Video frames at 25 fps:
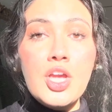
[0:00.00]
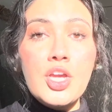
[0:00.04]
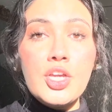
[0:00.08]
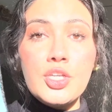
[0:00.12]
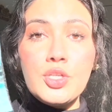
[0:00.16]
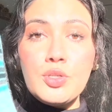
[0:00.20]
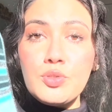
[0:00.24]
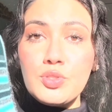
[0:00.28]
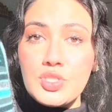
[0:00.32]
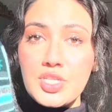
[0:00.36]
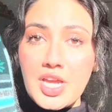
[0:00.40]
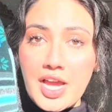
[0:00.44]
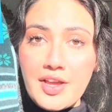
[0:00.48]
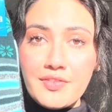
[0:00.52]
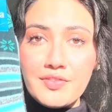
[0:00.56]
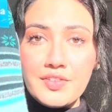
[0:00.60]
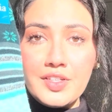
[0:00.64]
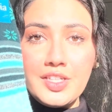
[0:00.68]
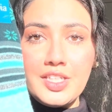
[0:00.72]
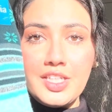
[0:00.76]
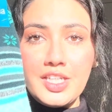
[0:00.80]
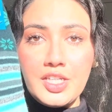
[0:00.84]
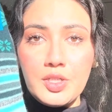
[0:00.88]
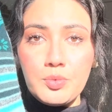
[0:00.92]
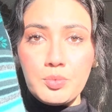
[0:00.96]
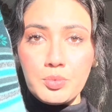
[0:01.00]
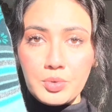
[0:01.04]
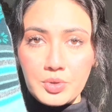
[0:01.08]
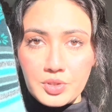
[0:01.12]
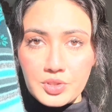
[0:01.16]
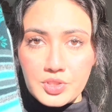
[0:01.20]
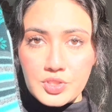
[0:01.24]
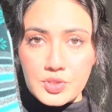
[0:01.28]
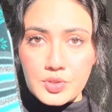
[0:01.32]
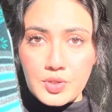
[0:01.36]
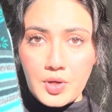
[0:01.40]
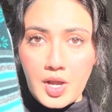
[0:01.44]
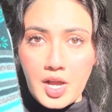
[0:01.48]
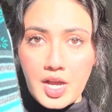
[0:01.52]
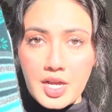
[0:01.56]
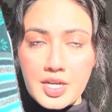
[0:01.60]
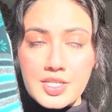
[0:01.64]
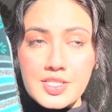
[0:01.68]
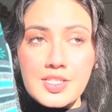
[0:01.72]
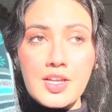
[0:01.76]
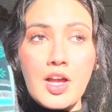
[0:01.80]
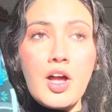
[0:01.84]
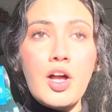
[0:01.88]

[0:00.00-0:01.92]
You definitely need wool socks.